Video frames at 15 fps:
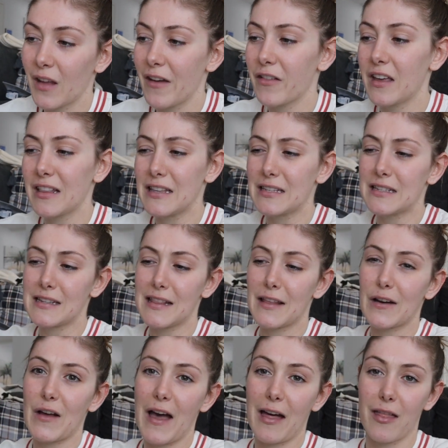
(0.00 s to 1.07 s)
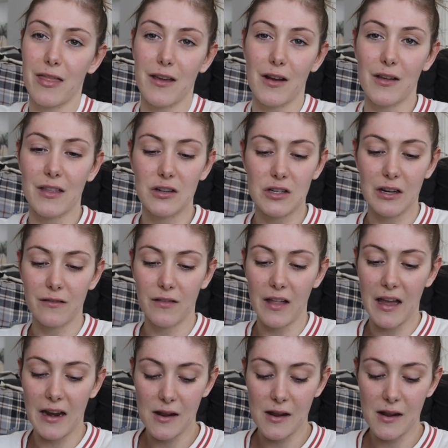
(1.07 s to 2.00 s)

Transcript: I feel like this is a little healthier than Chick fil A,